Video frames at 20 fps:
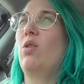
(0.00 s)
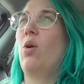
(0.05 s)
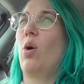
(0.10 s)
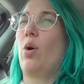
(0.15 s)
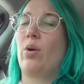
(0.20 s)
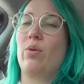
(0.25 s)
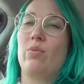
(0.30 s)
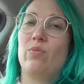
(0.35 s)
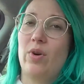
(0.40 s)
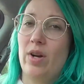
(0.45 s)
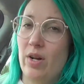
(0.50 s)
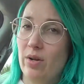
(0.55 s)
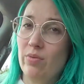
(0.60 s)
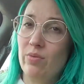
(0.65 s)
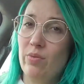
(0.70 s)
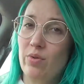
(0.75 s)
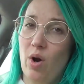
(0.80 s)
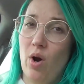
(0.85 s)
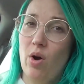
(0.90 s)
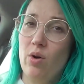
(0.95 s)
gotten rid
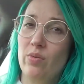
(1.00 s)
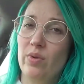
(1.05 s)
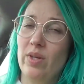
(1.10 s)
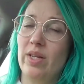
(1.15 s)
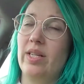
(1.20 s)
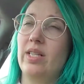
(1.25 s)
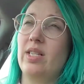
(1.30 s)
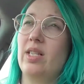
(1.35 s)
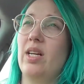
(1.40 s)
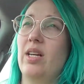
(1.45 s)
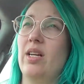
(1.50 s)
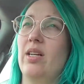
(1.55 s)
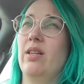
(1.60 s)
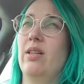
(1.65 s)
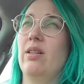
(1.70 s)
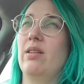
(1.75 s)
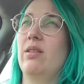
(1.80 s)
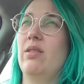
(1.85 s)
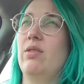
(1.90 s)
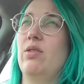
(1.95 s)
of COVID
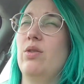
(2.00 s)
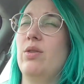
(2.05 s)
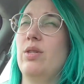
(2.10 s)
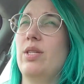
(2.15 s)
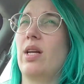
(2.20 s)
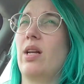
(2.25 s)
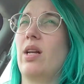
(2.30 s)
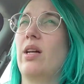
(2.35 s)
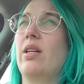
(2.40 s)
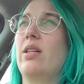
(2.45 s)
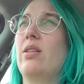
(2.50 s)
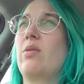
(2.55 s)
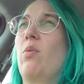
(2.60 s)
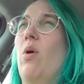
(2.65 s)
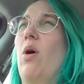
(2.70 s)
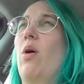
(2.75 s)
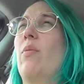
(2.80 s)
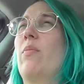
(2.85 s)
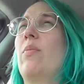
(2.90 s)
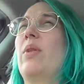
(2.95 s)
in New Zealand,
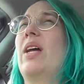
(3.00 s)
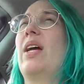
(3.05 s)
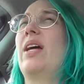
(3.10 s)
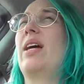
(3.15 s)
well,